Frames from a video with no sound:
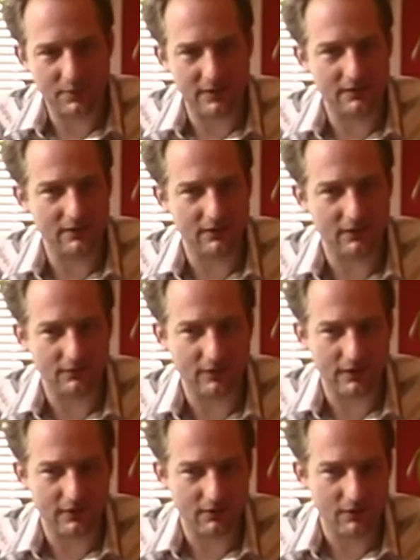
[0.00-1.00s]
a painting of,
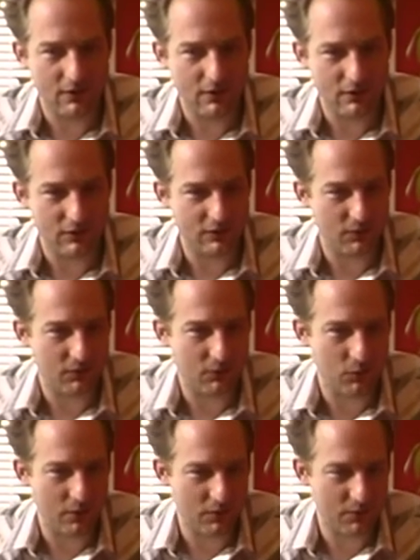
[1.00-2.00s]
like, you know,
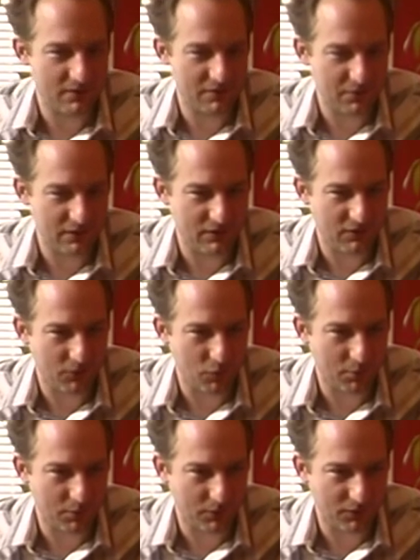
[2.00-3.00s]
what does it mean to
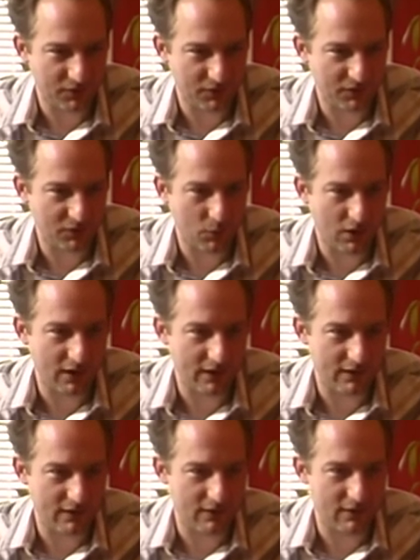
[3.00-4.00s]
throw pearls to
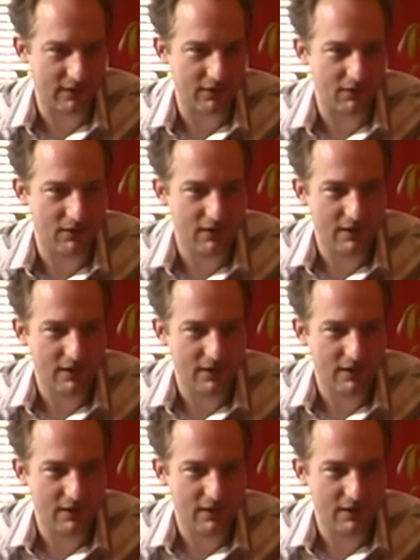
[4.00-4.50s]
swine, you know, and I go,